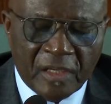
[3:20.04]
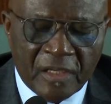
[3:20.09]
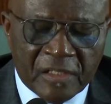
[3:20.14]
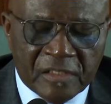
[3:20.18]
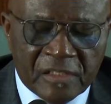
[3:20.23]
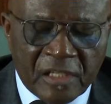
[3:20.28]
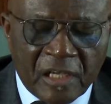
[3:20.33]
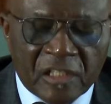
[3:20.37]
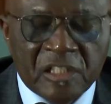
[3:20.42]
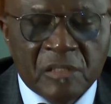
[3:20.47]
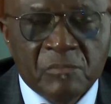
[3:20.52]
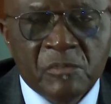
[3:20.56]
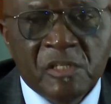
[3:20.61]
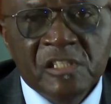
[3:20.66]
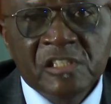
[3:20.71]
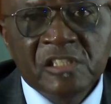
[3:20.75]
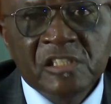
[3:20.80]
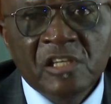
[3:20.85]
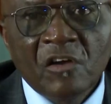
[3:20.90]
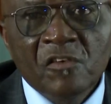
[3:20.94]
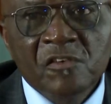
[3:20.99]
is now the
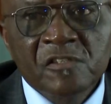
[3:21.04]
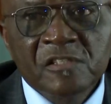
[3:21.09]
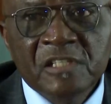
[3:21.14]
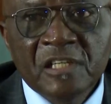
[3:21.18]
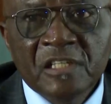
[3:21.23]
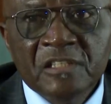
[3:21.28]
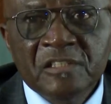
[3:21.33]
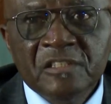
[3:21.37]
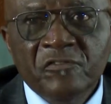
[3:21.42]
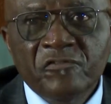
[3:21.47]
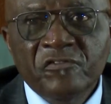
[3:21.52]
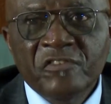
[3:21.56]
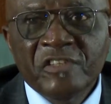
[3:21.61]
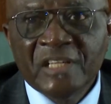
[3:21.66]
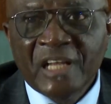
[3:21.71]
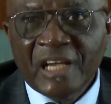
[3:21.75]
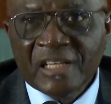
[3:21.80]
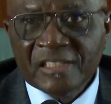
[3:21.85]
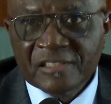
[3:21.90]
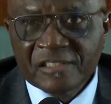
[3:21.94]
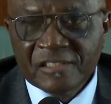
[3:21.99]
Minister of State
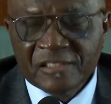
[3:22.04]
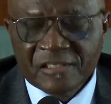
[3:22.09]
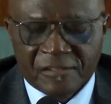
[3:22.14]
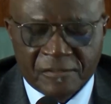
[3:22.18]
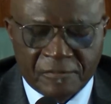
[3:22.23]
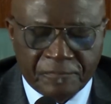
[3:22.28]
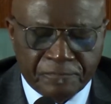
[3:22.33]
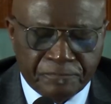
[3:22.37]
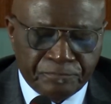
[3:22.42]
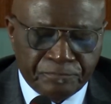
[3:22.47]
Finance.